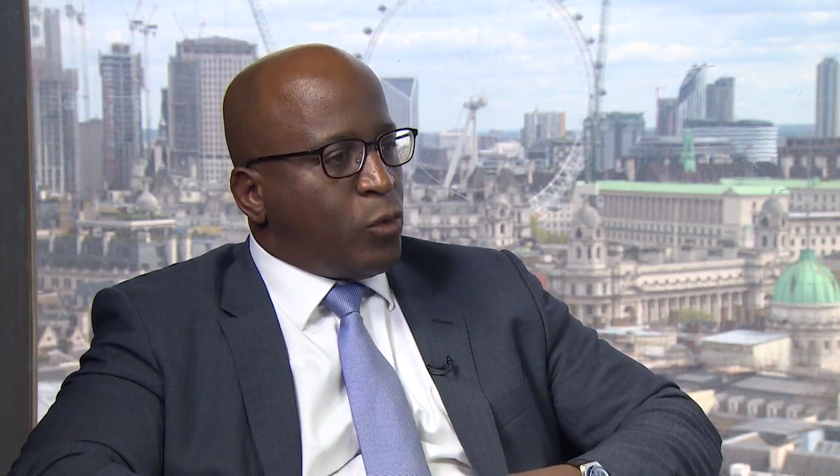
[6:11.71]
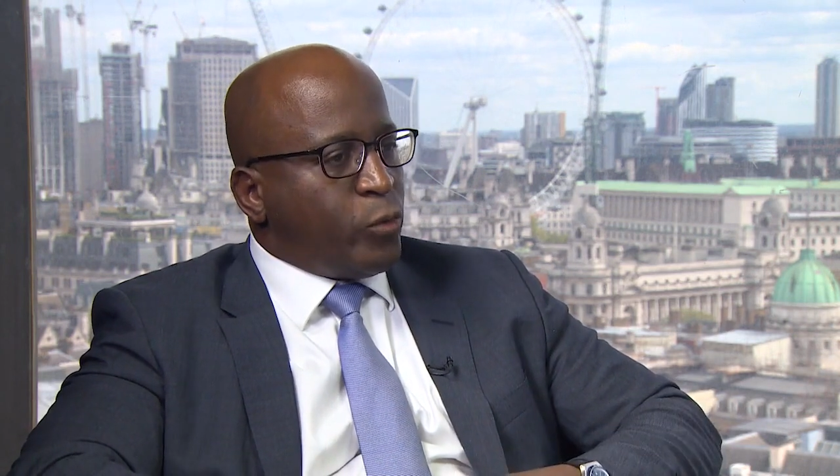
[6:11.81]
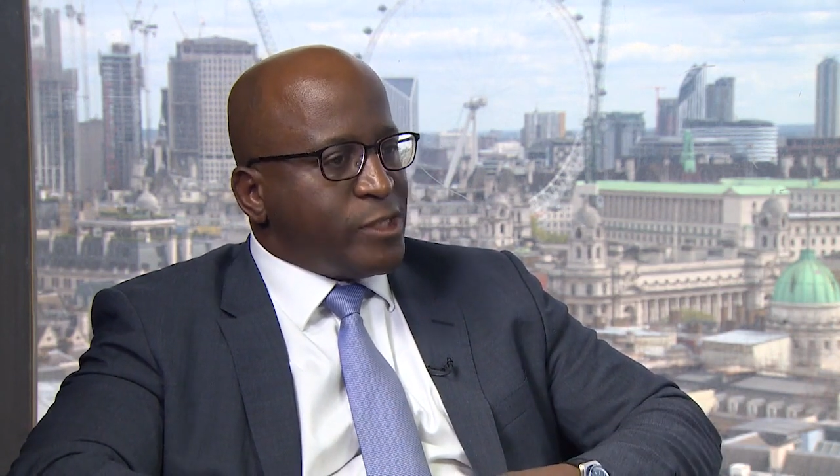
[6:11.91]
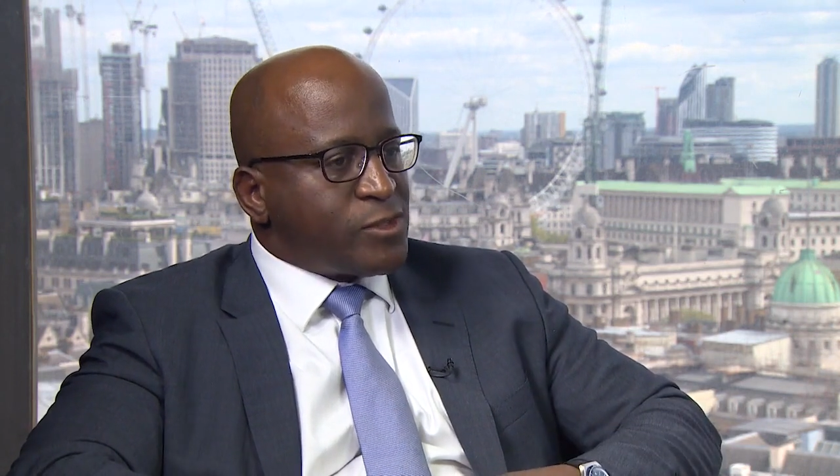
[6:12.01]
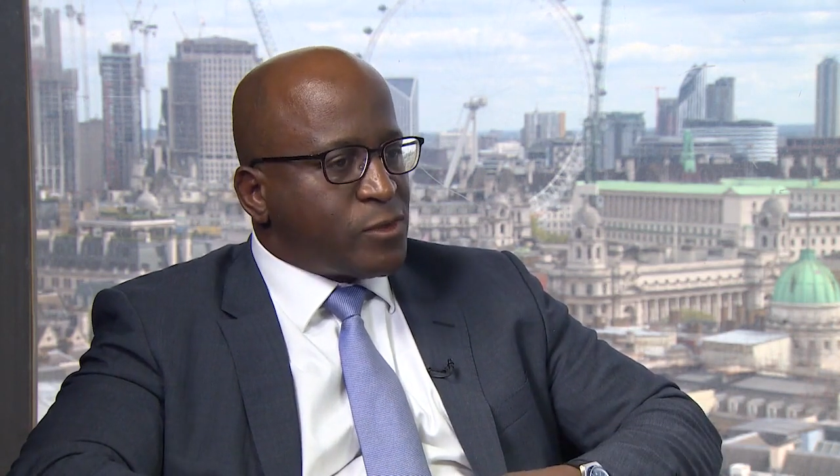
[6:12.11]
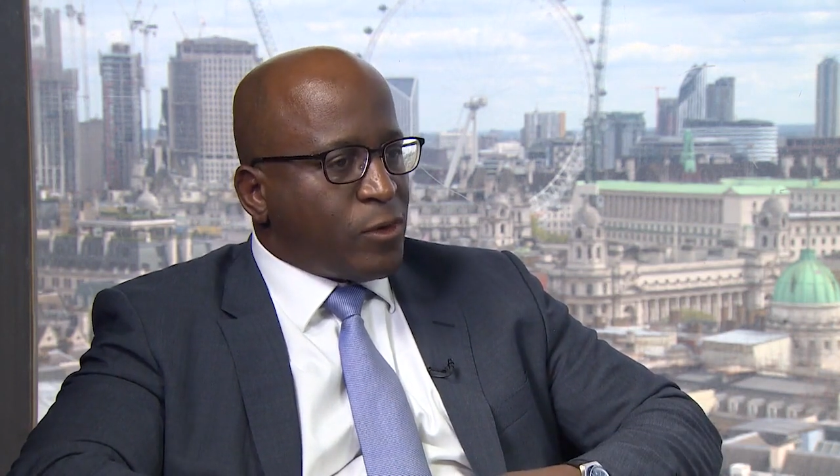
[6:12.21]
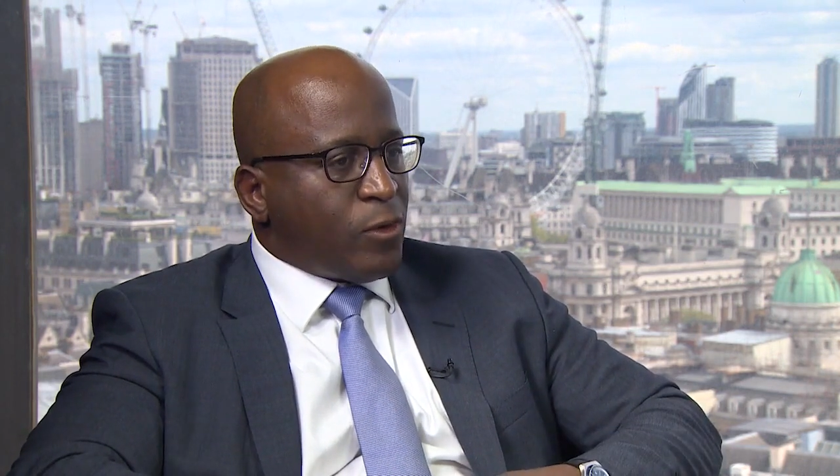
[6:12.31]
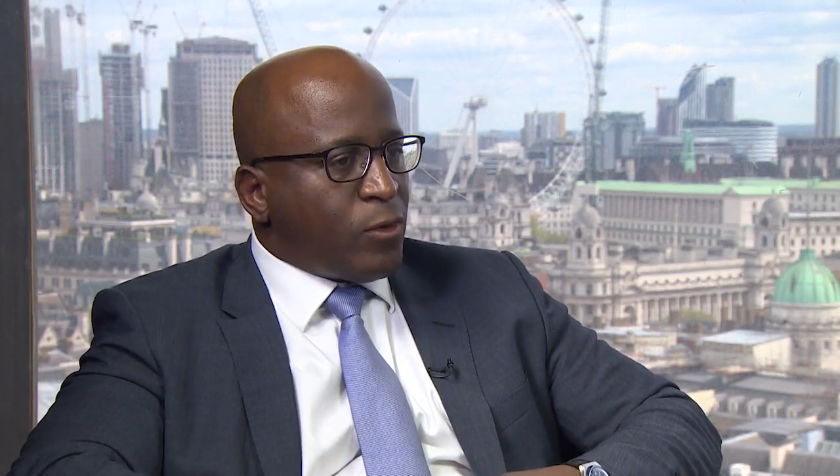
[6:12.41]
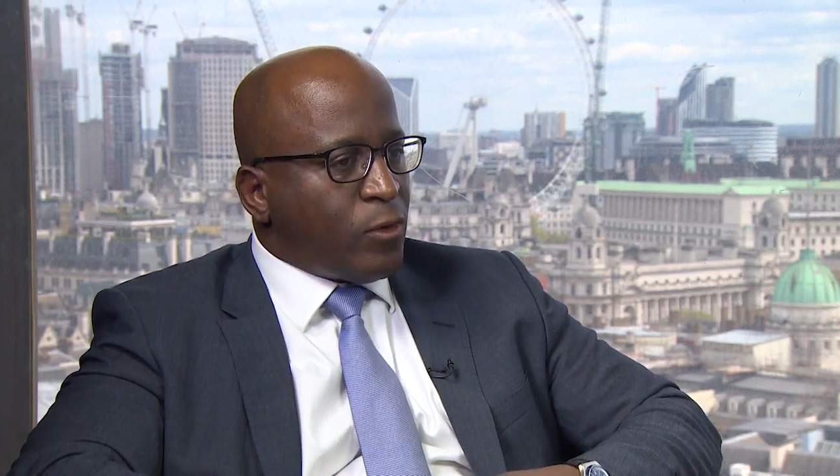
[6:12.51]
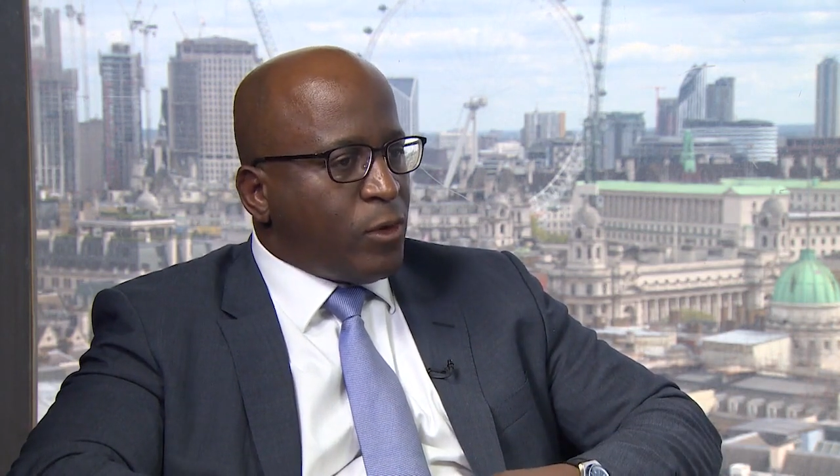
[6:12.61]
We
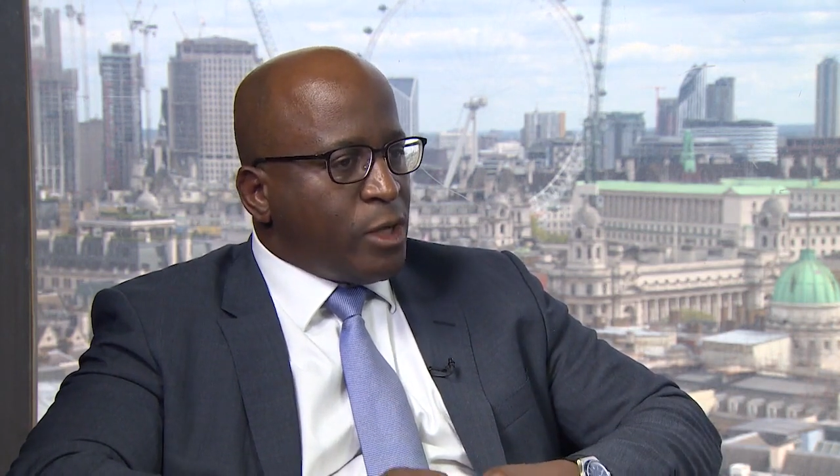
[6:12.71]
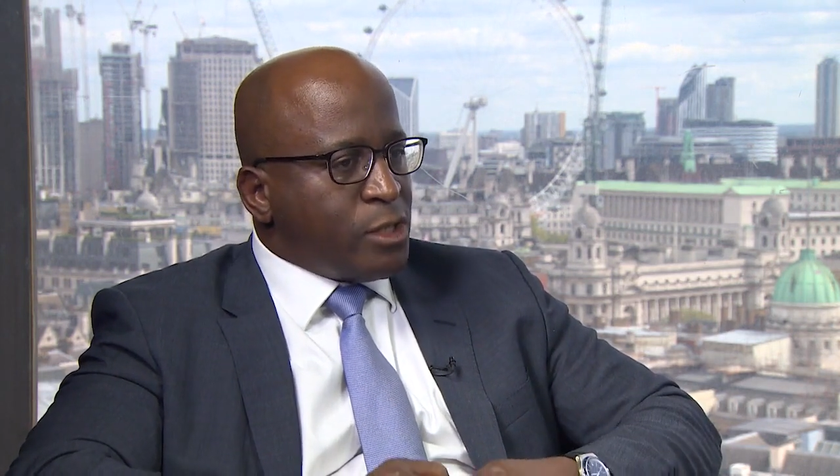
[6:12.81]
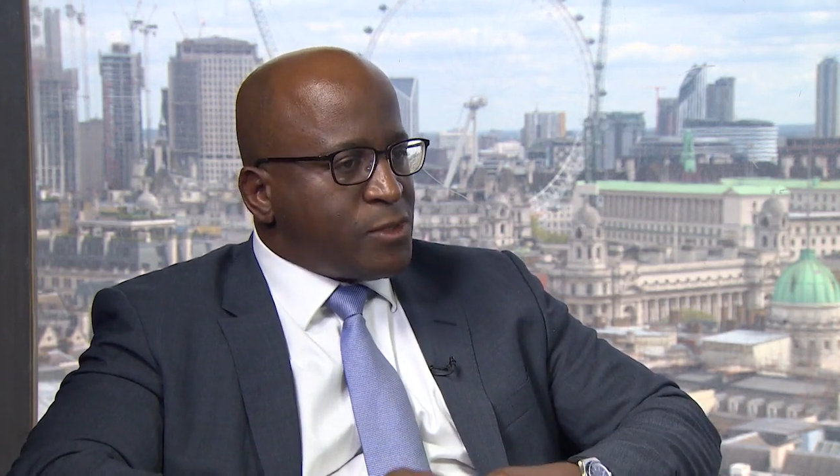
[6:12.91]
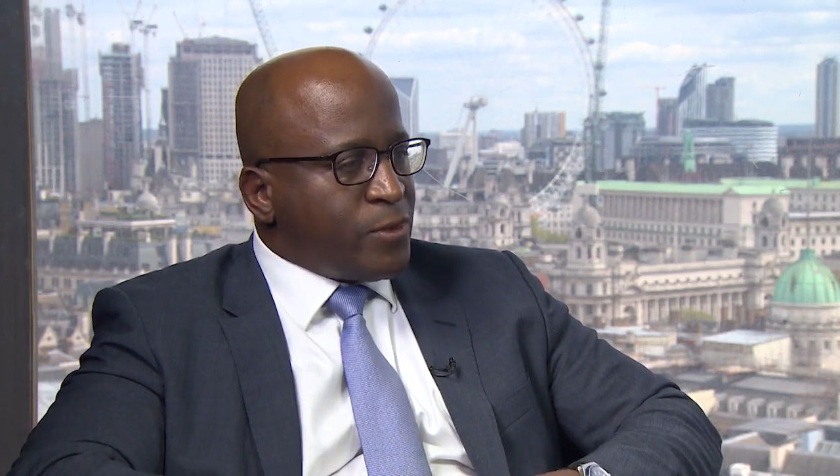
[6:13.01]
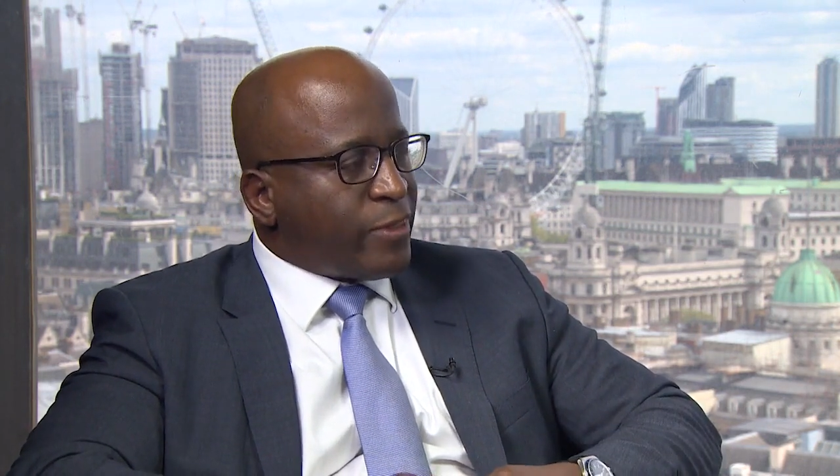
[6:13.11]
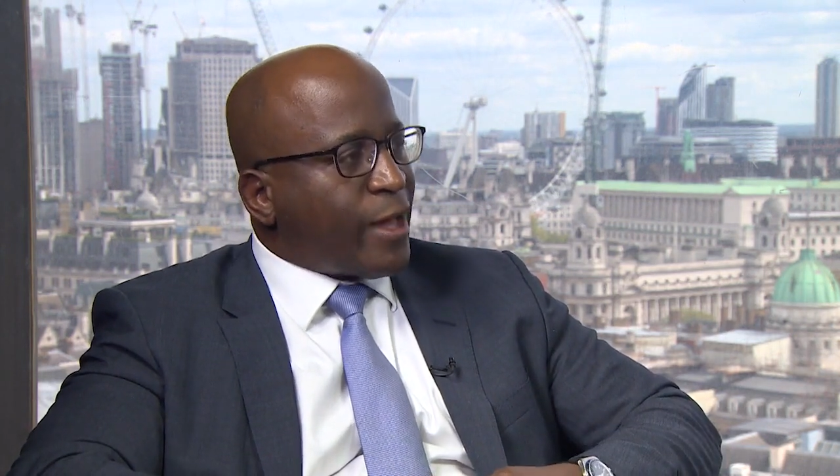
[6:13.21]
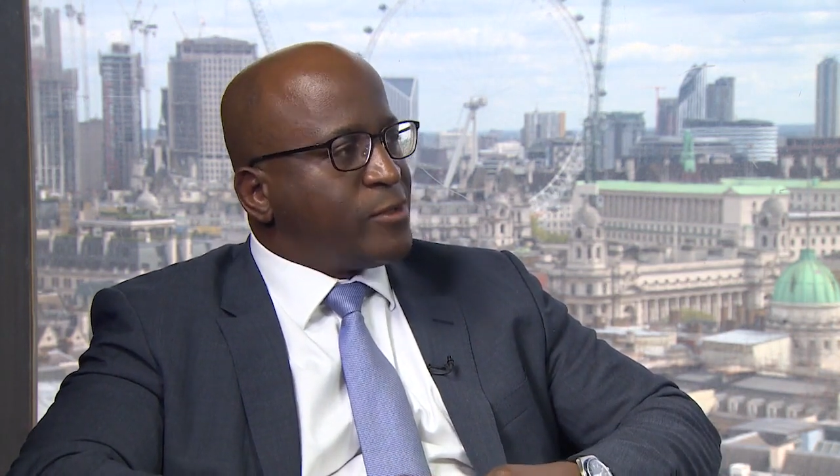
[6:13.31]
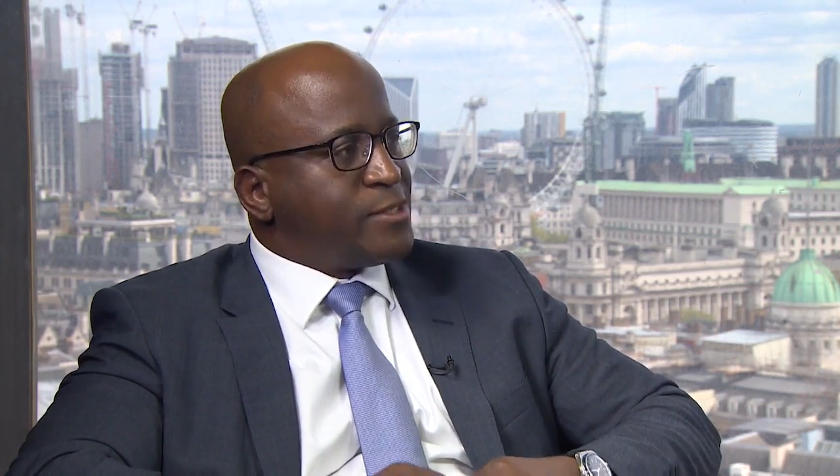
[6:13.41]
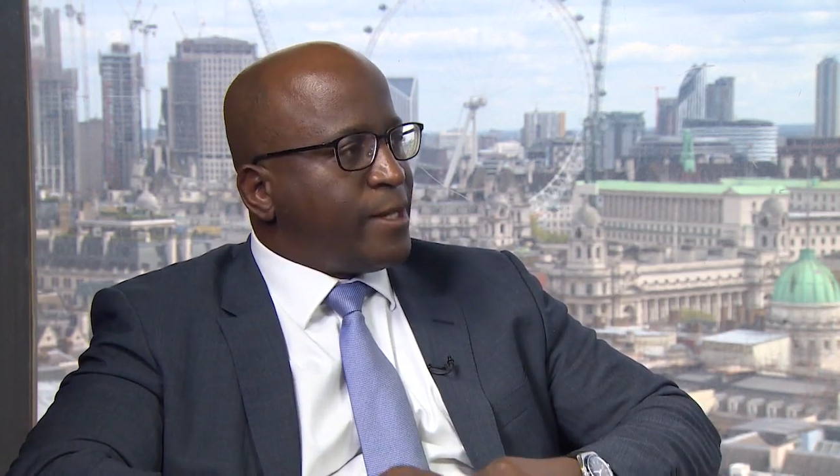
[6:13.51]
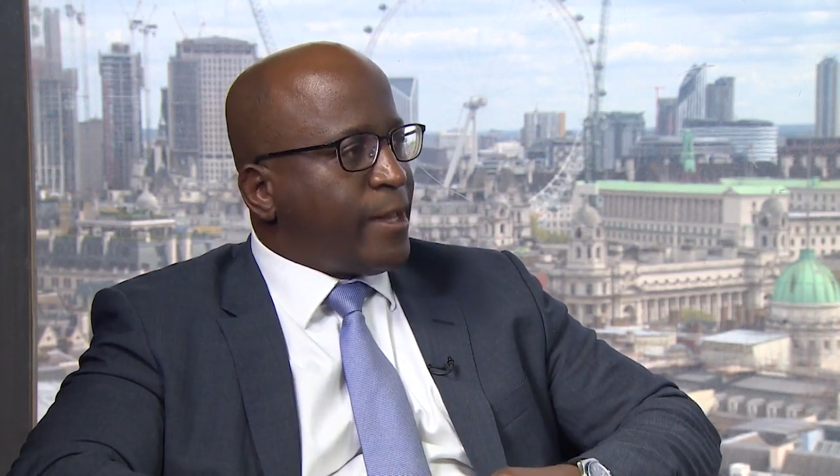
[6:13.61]
saw
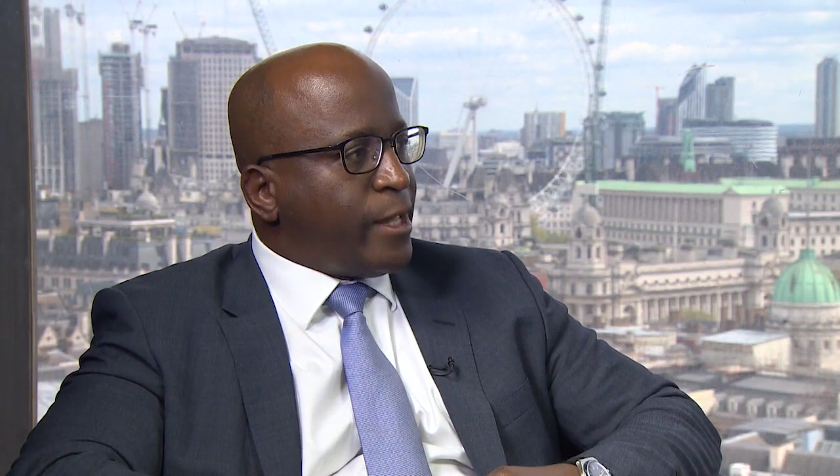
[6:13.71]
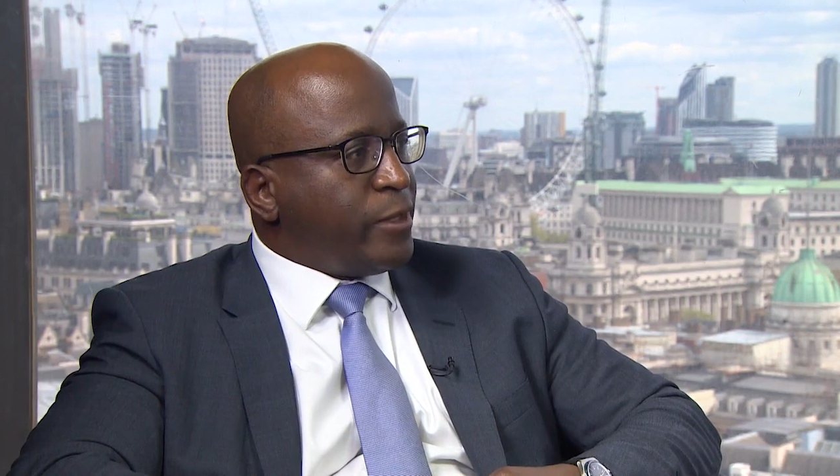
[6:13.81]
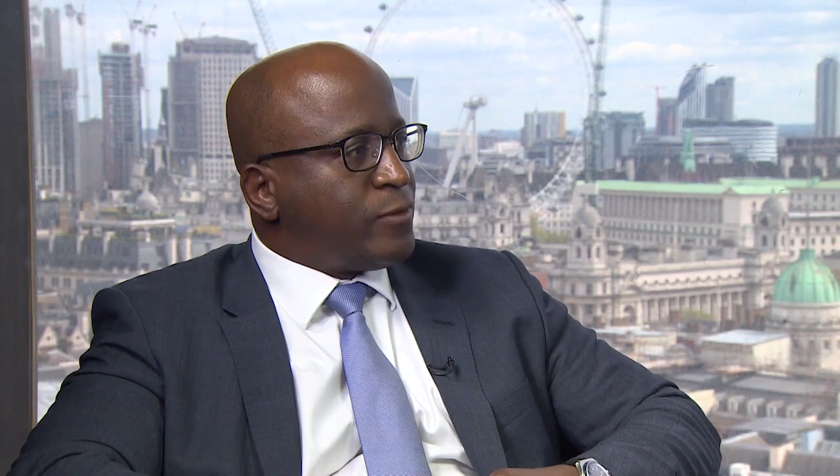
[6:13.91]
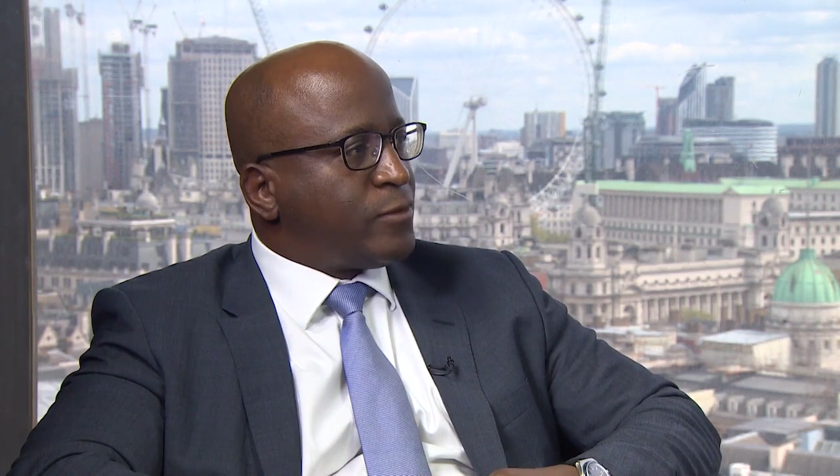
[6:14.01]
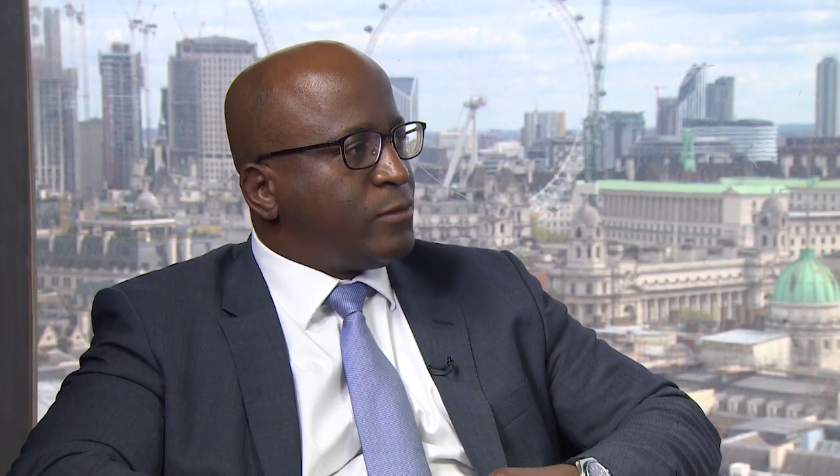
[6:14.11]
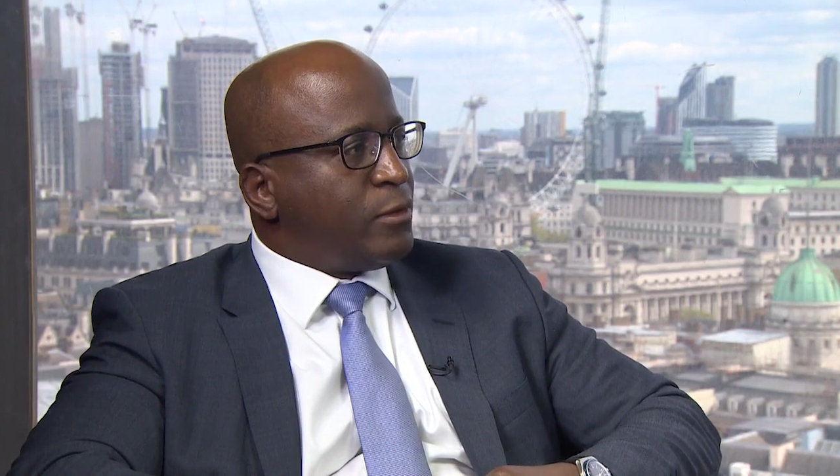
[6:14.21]
2008,